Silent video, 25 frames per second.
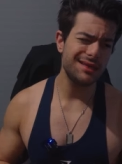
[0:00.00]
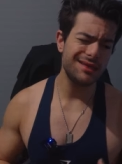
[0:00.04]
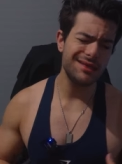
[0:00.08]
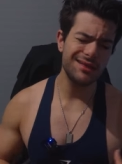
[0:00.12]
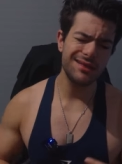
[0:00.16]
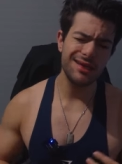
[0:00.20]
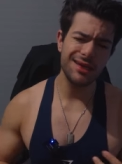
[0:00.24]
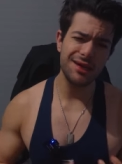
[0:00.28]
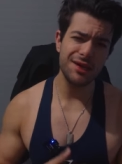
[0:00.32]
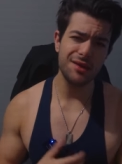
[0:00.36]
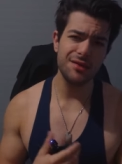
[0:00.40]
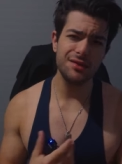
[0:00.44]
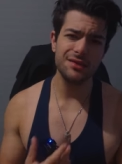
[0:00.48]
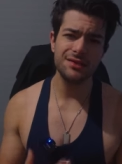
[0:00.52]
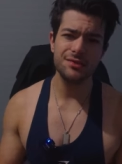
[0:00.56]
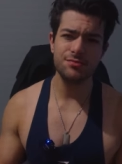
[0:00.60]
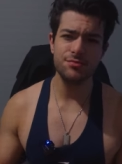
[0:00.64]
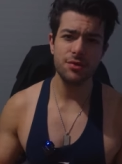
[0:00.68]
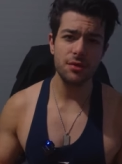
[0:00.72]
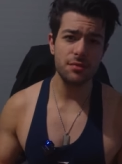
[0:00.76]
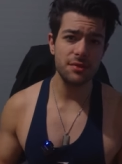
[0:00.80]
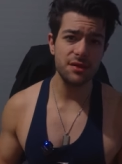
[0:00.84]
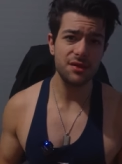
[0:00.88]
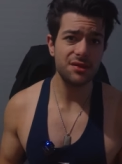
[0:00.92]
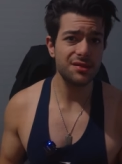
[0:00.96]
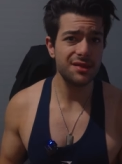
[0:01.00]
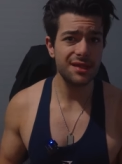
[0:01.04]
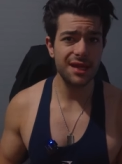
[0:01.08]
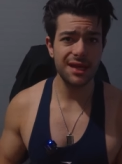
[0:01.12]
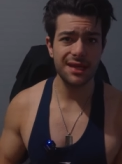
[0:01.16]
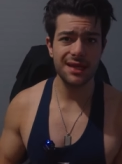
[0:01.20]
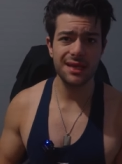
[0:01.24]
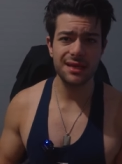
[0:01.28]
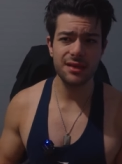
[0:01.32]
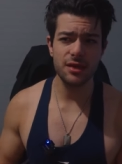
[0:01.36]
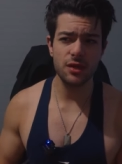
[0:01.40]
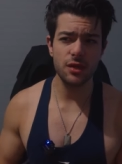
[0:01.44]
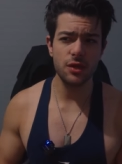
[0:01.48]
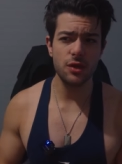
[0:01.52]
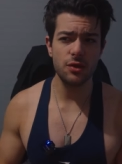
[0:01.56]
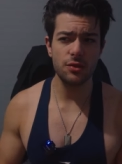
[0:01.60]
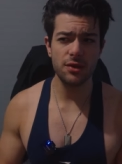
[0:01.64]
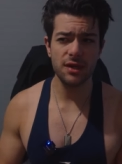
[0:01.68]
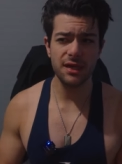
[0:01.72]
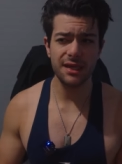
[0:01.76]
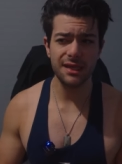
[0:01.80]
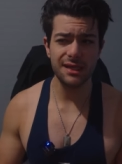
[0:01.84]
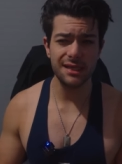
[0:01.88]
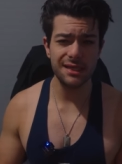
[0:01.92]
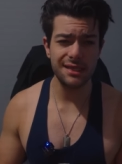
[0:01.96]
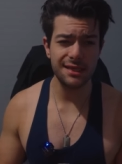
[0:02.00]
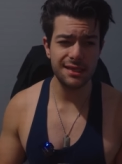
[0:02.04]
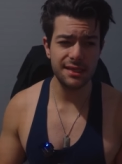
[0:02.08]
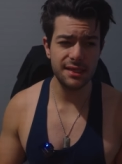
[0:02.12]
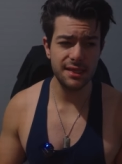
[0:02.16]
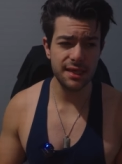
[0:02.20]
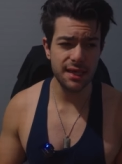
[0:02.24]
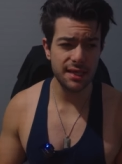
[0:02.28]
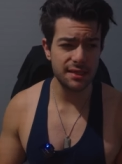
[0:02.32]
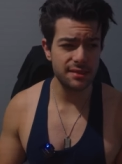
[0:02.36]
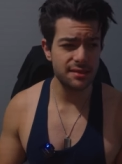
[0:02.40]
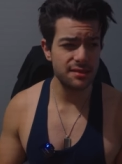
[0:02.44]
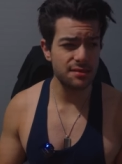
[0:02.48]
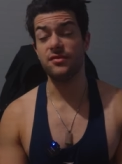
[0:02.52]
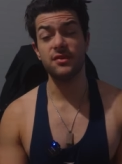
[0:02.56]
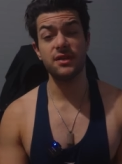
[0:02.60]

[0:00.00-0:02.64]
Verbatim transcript: and you know, it's probably not that calorically dense.